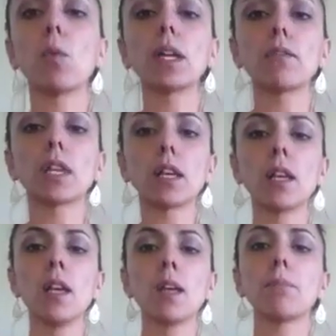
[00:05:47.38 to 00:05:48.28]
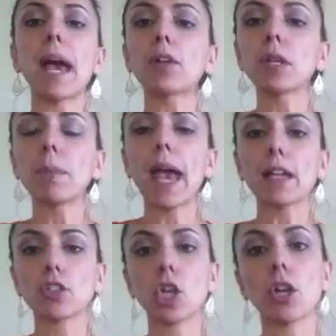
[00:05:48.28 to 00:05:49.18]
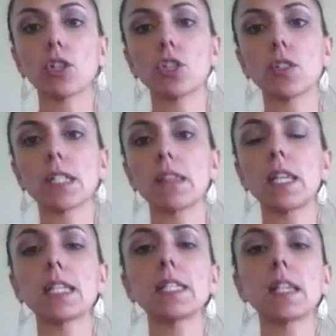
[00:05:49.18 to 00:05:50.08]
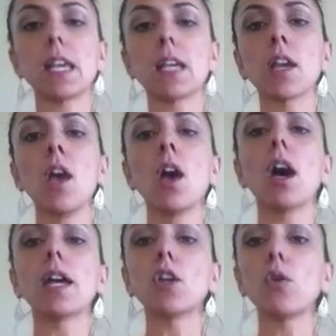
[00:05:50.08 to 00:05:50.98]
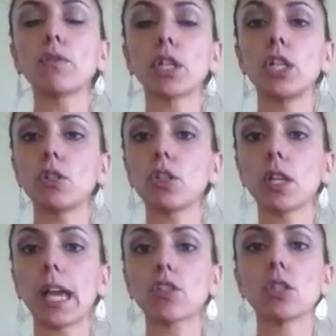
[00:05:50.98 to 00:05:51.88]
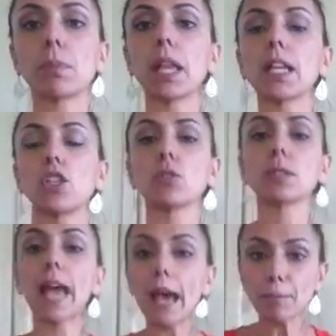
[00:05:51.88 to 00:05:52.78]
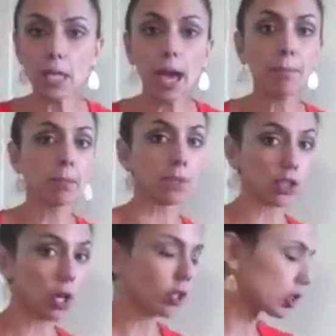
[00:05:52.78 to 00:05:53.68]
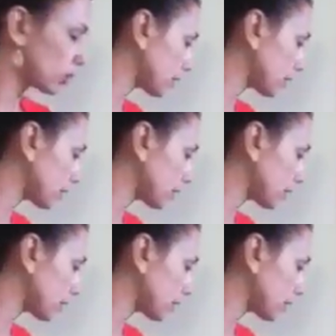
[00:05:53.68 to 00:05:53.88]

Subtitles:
one of the battery pack chargers in this thing. And over here, you can actually plug in your laptop and be charging